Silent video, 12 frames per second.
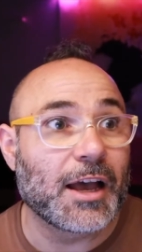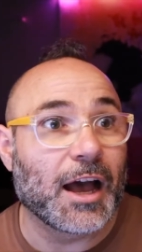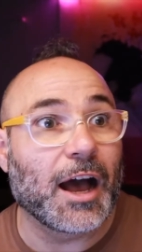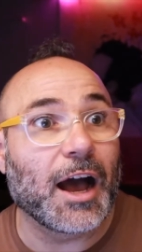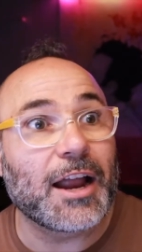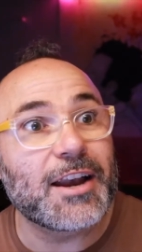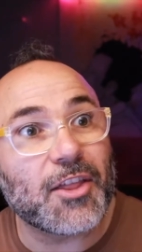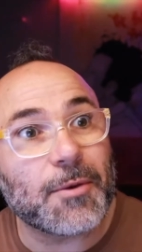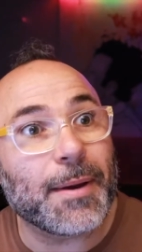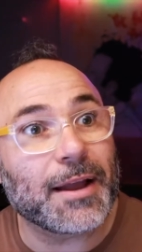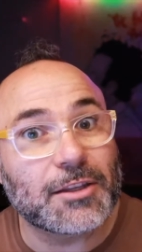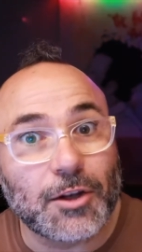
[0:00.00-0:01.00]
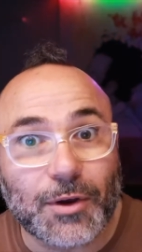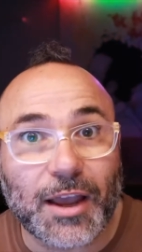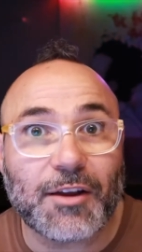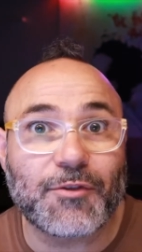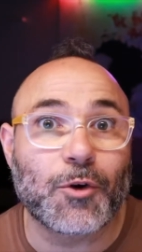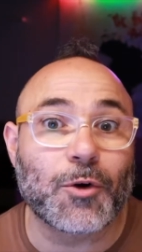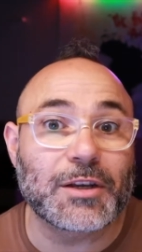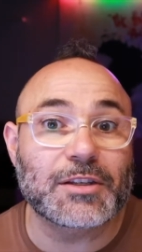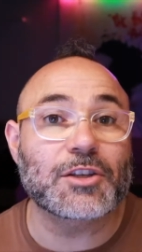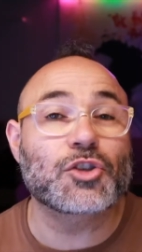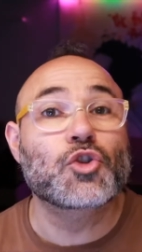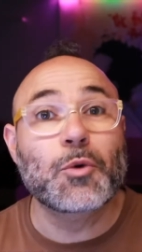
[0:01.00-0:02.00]
Another pattern to look out for is
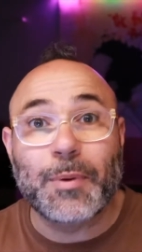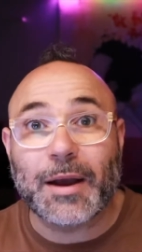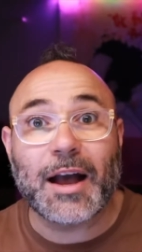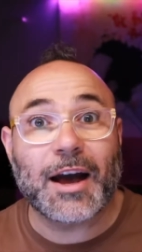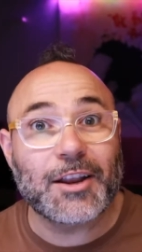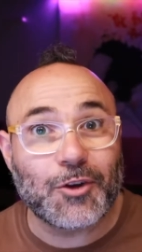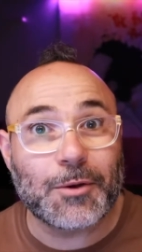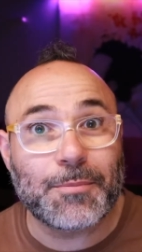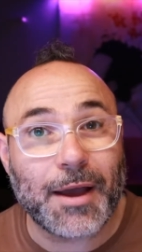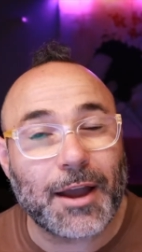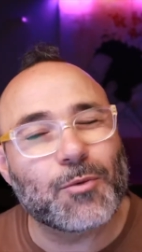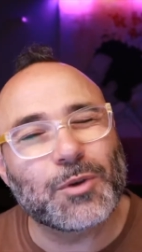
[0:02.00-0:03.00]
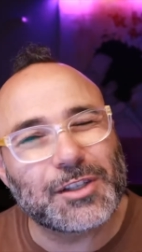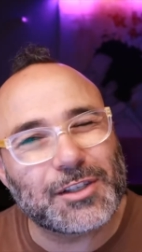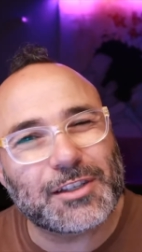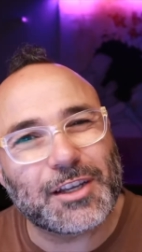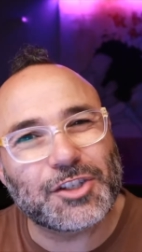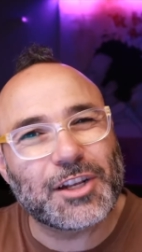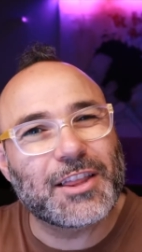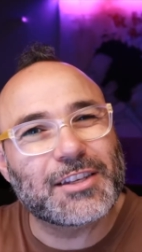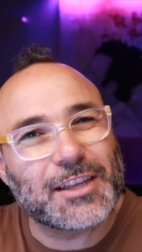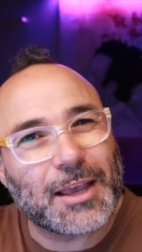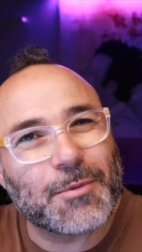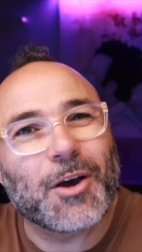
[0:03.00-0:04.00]
the supercardioid pattern, which is essentially the
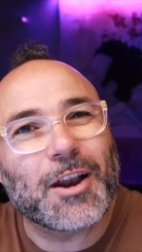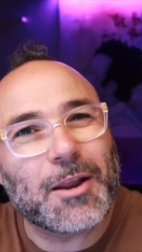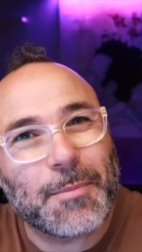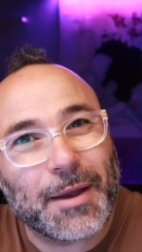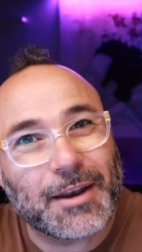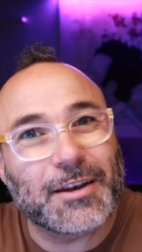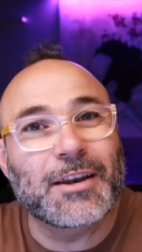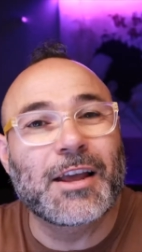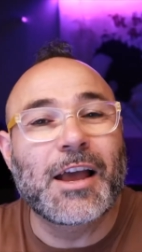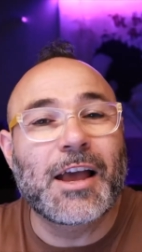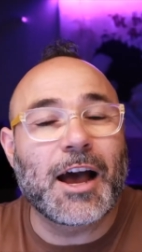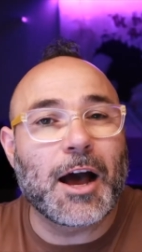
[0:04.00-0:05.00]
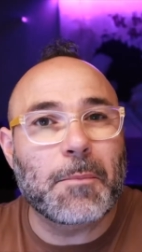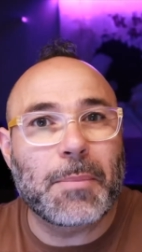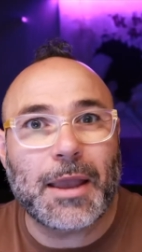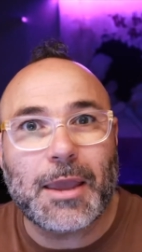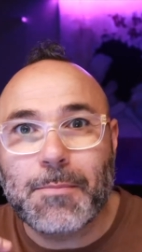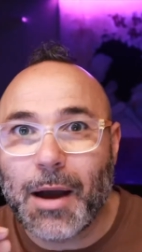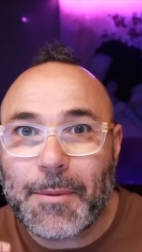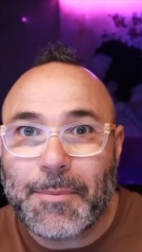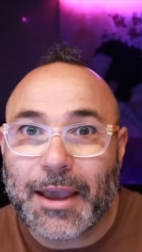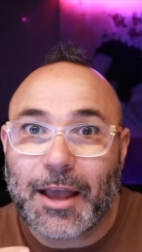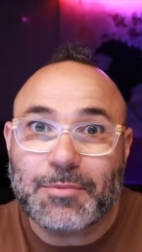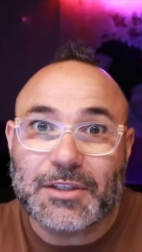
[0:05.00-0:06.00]
same kind of pattern, but it might
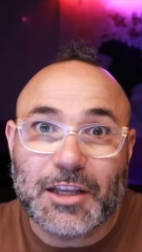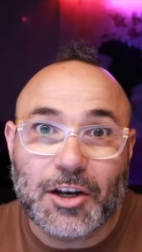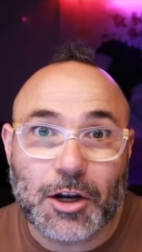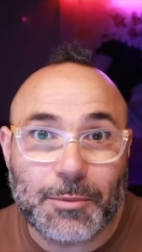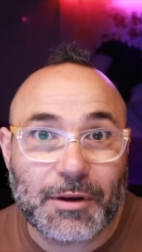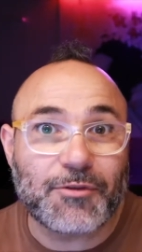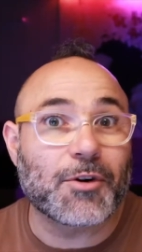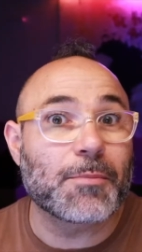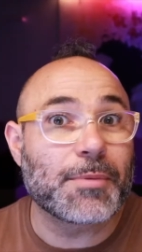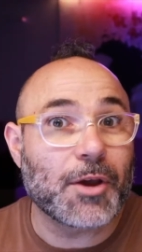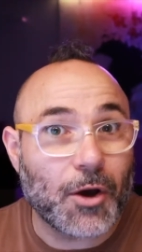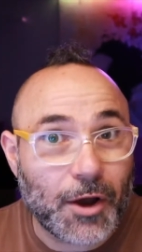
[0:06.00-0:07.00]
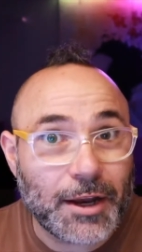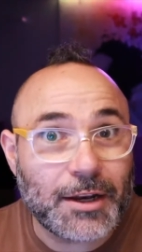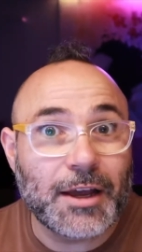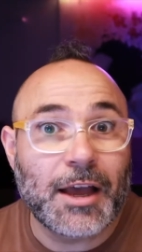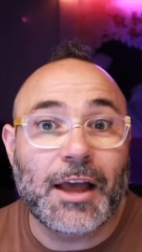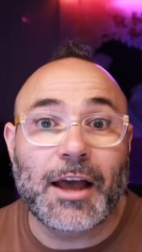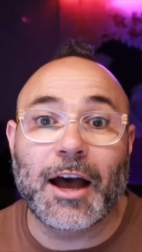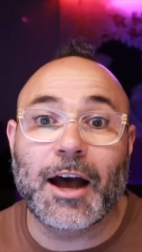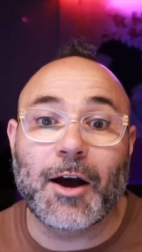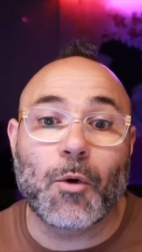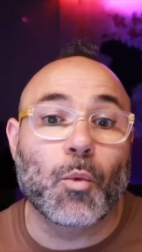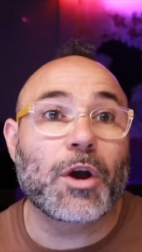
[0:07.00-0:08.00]
pick up just a little bit from behind.
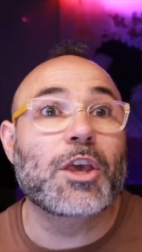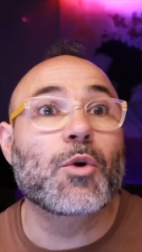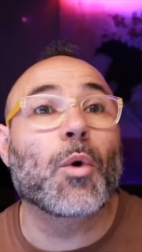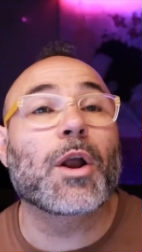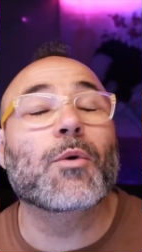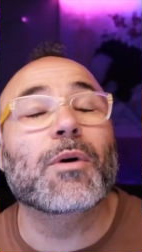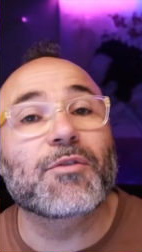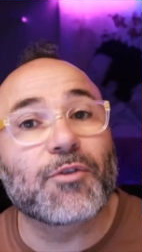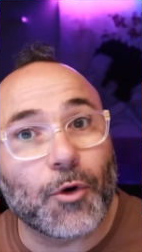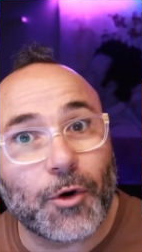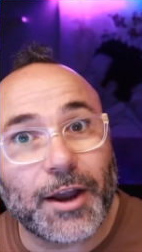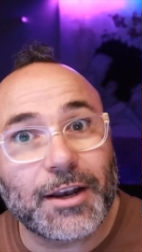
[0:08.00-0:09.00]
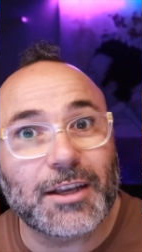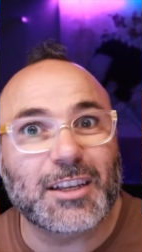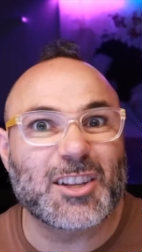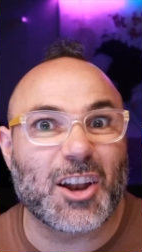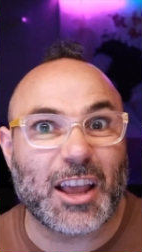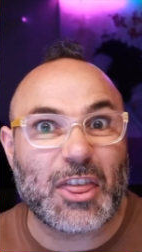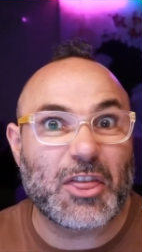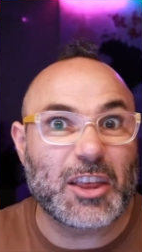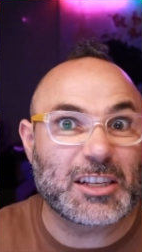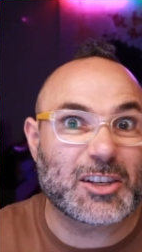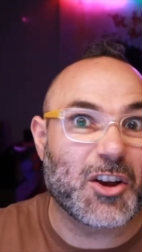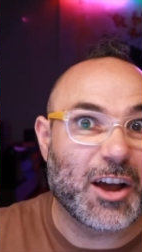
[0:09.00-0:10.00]
What you want to avoid is like
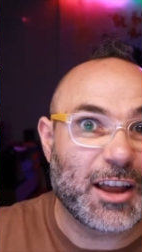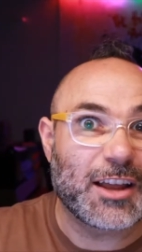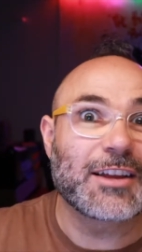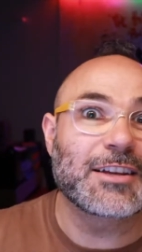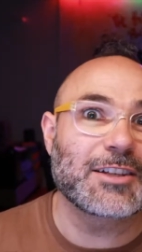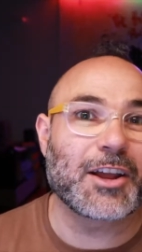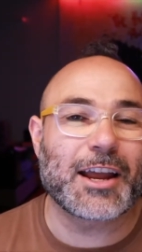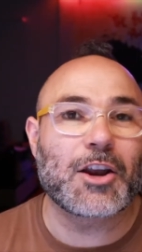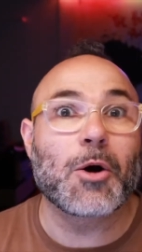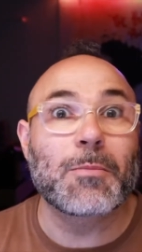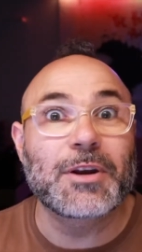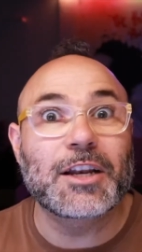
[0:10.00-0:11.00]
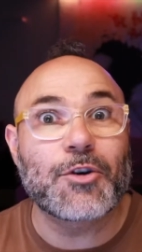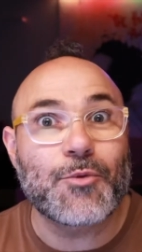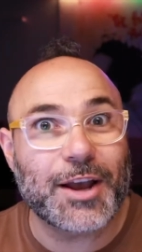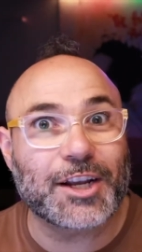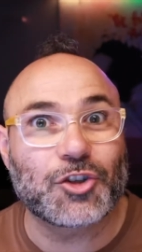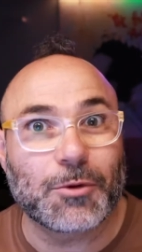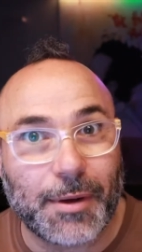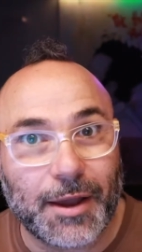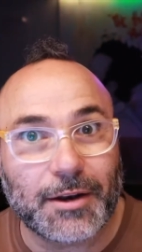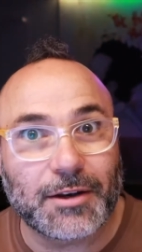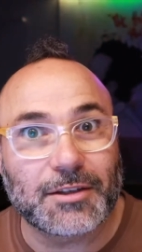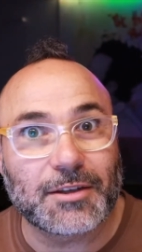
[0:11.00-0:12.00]
this guy, is like an omnidirectional
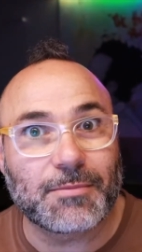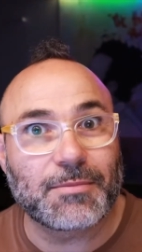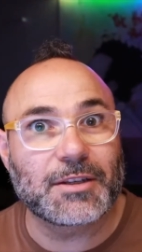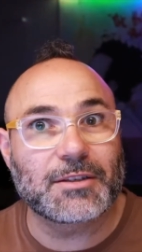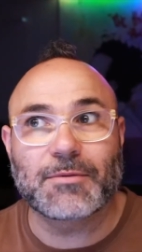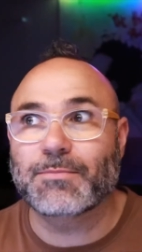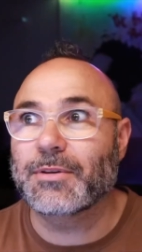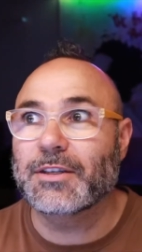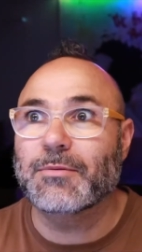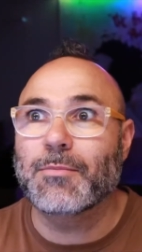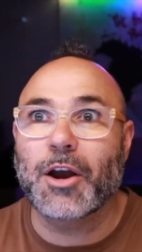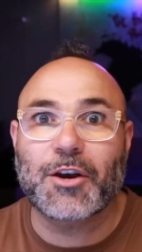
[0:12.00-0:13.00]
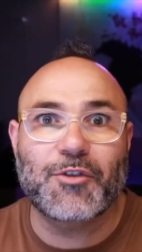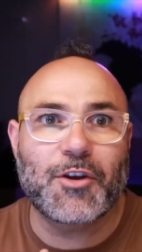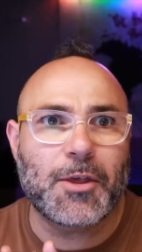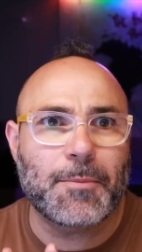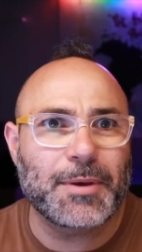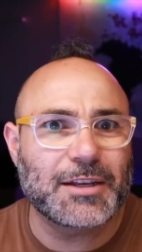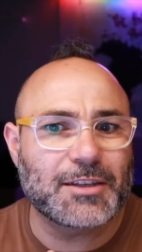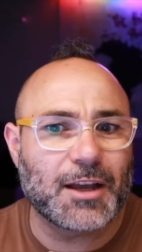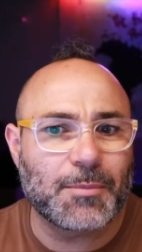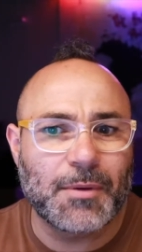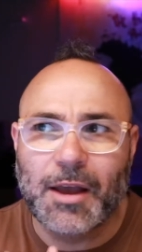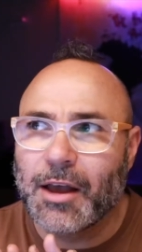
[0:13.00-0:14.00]
pattern, is a microphone that picks up